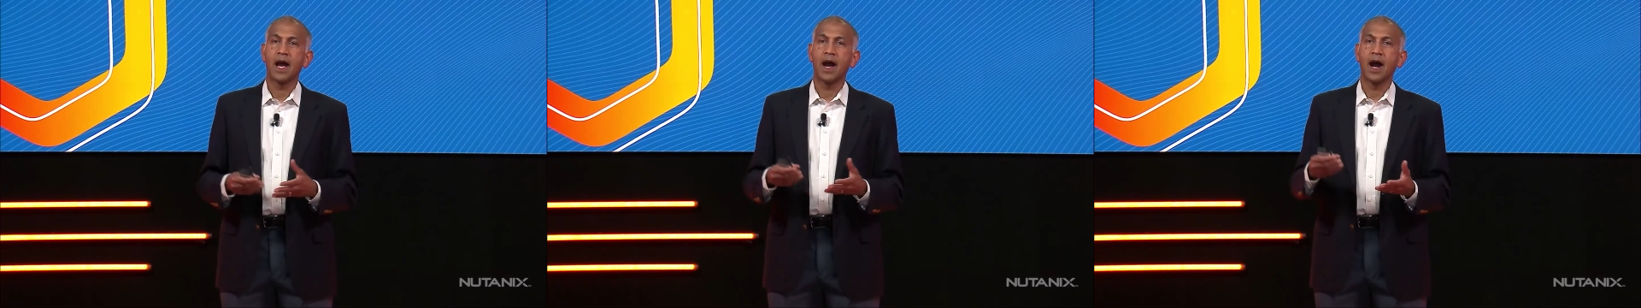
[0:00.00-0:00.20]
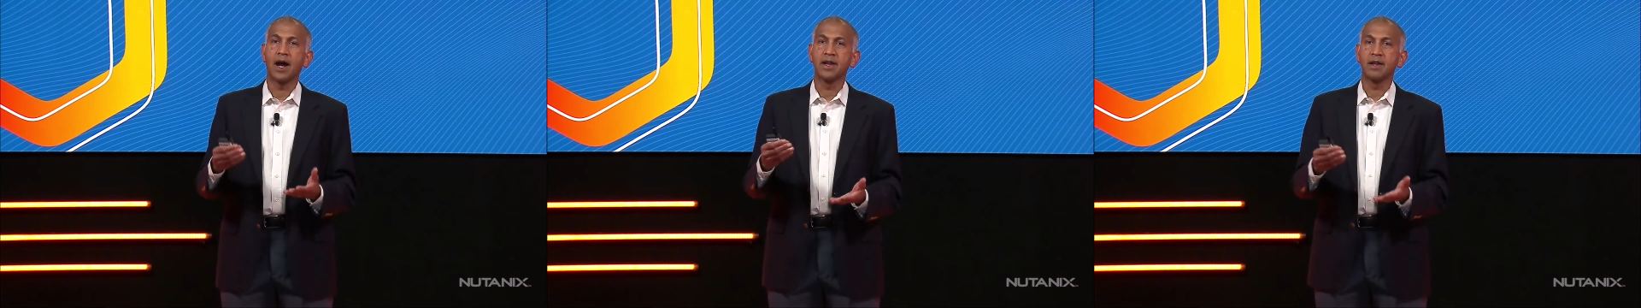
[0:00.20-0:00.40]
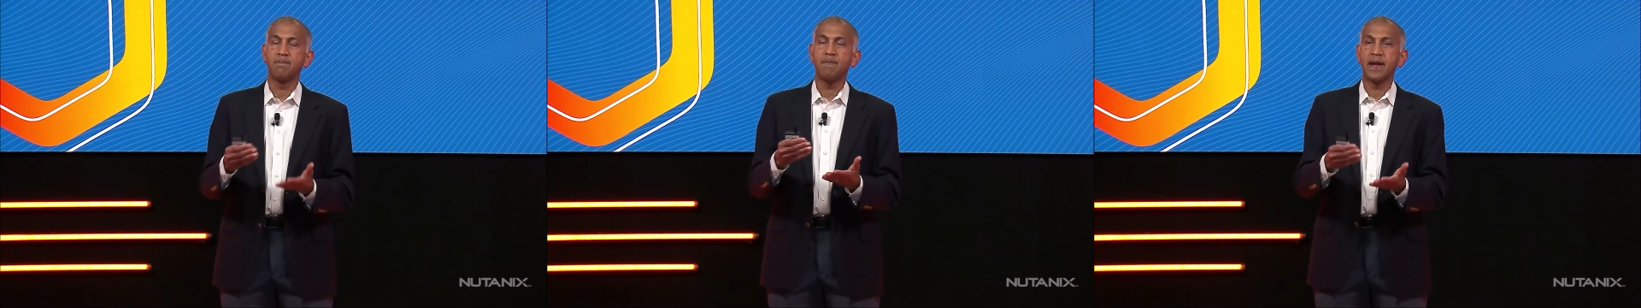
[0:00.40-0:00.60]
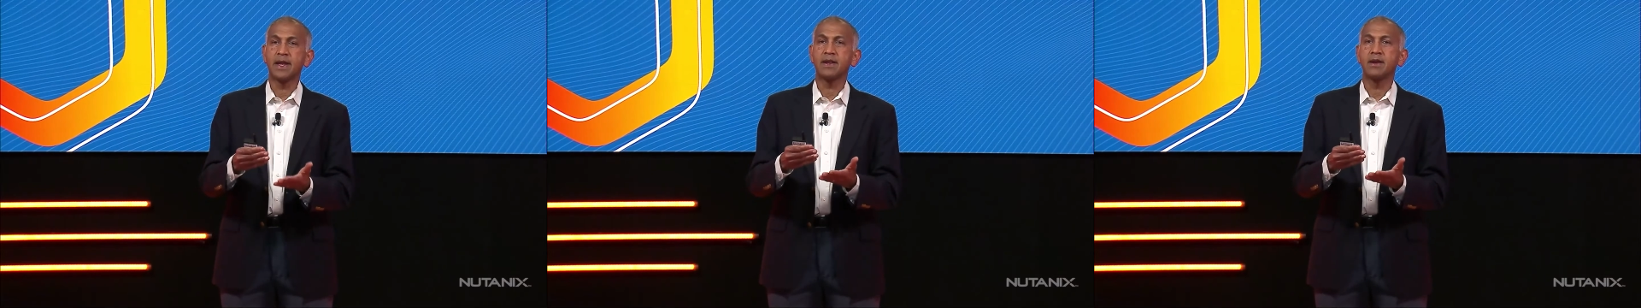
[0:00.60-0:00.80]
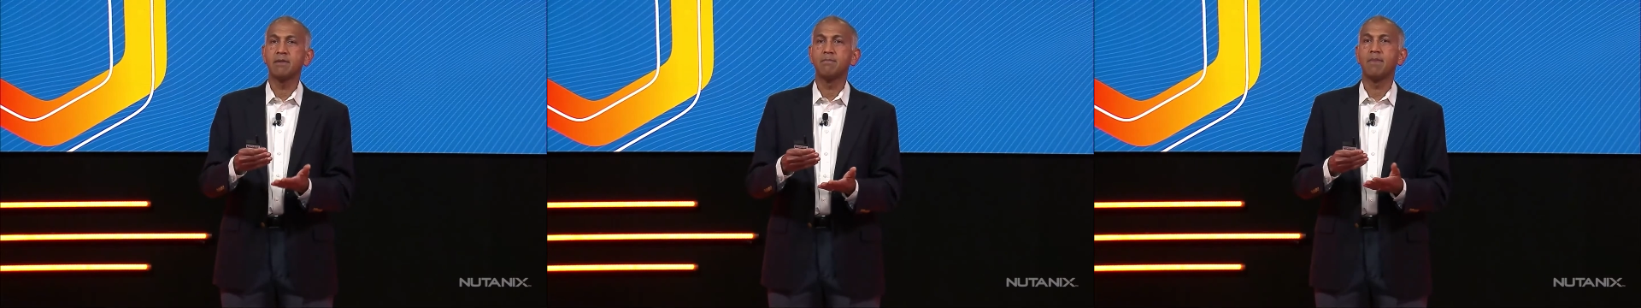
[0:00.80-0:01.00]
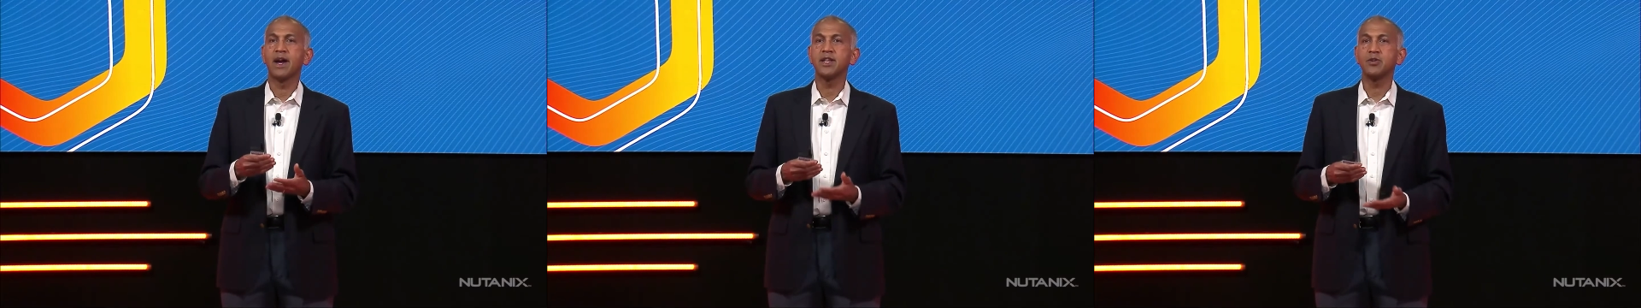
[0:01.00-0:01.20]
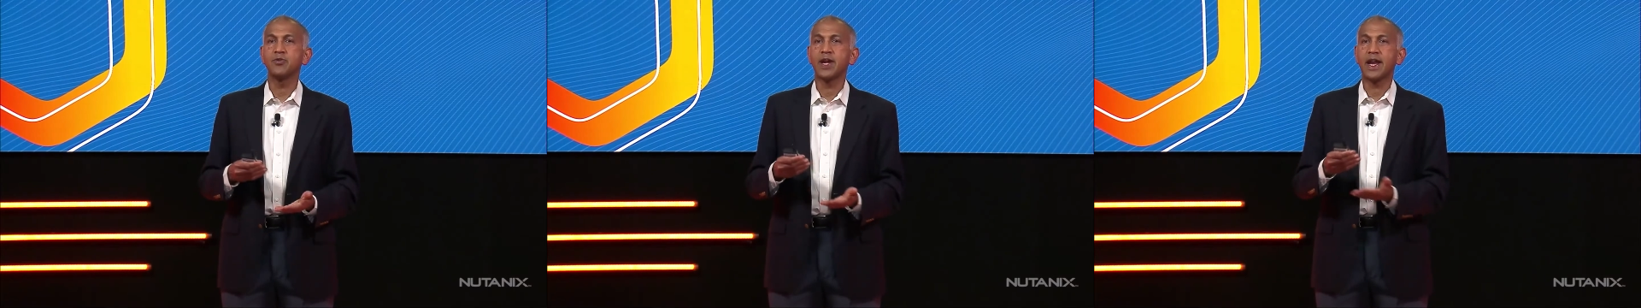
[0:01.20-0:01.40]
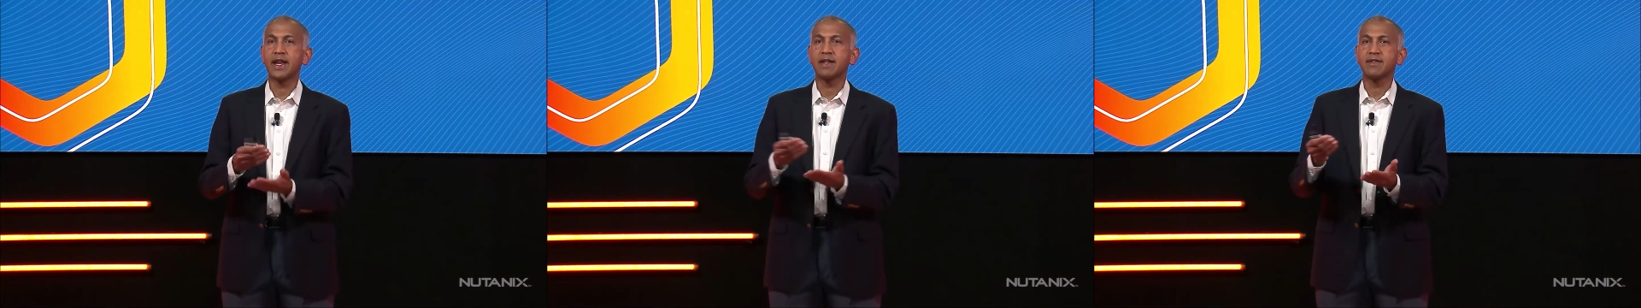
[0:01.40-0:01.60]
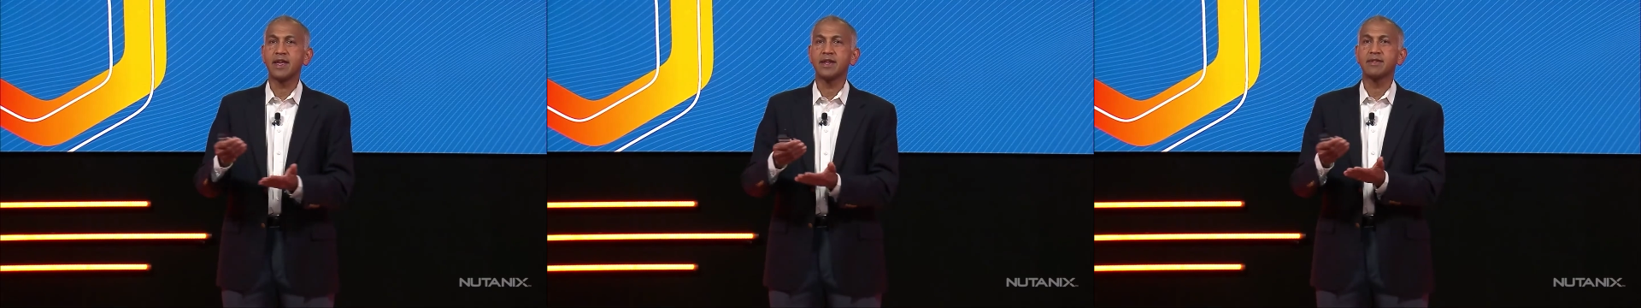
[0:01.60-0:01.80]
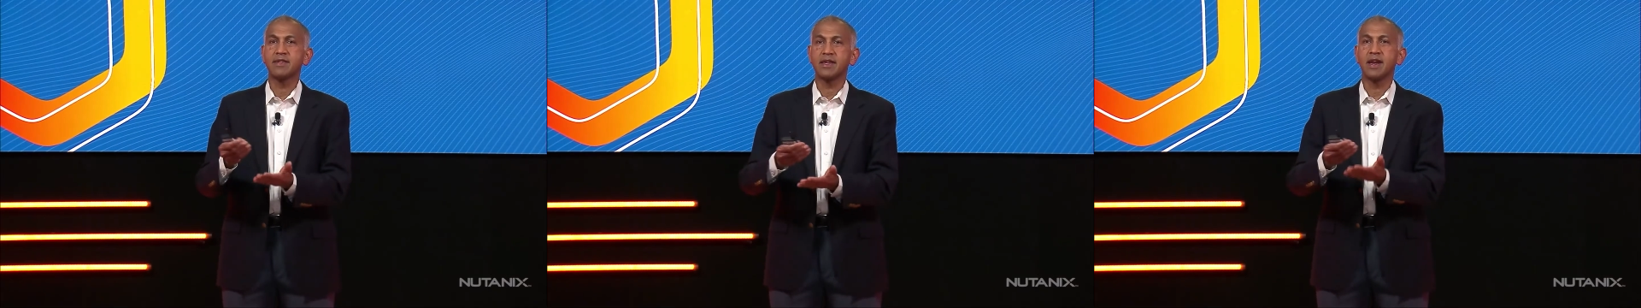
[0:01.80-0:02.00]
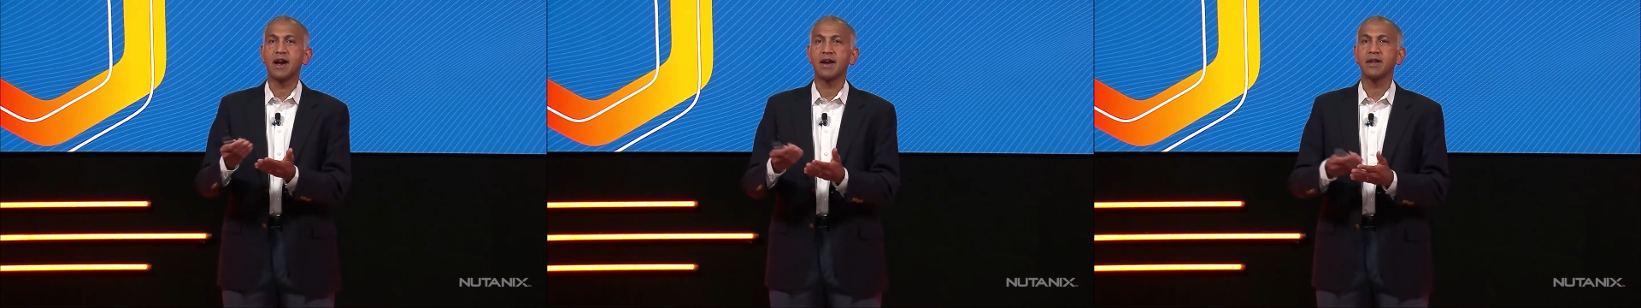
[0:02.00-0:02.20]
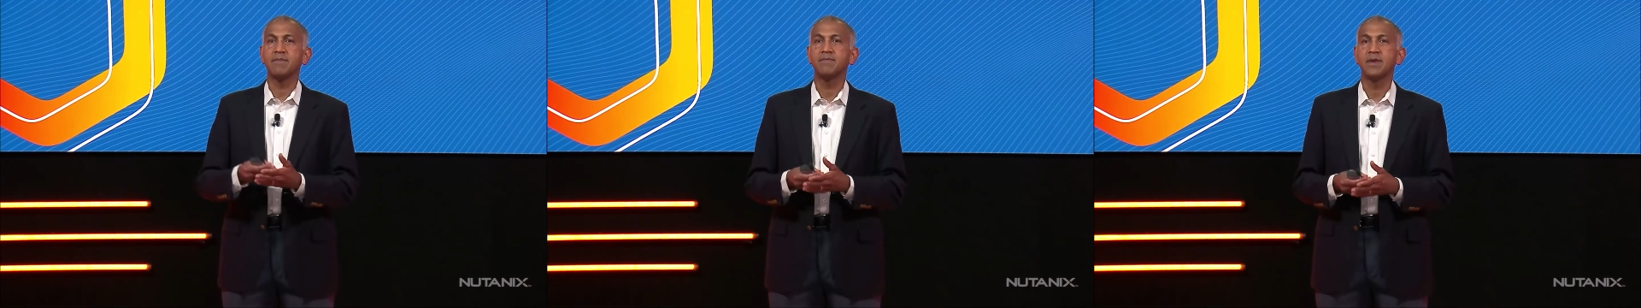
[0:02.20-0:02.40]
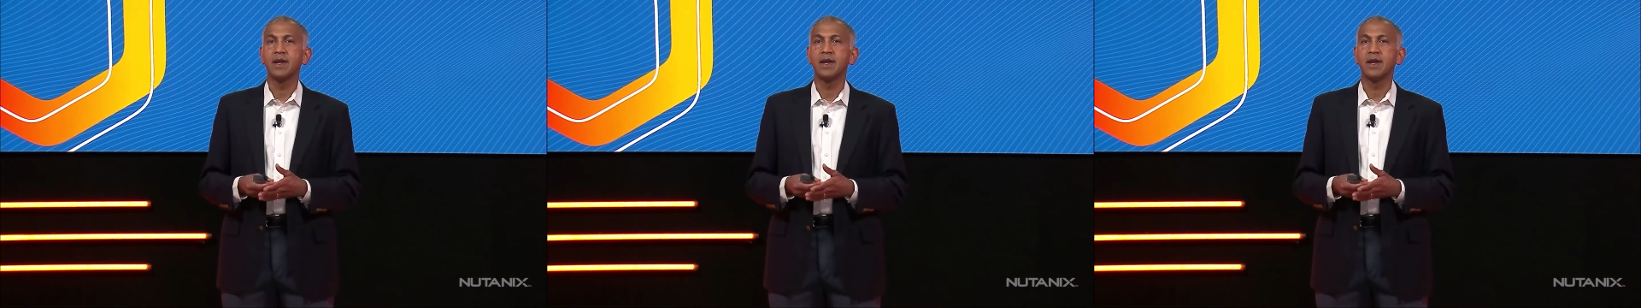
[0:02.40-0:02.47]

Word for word: underpinned by Nutanix HCI,